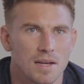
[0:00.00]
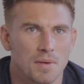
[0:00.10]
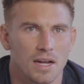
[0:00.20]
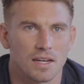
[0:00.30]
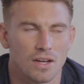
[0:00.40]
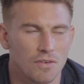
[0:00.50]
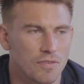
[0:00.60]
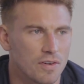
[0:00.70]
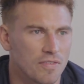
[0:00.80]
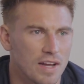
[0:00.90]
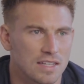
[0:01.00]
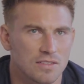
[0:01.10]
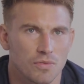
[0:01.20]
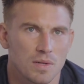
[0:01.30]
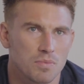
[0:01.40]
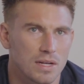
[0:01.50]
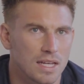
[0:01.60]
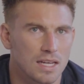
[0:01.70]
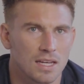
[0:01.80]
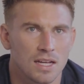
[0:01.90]
but I know for a fact if we bring
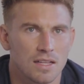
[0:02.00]
in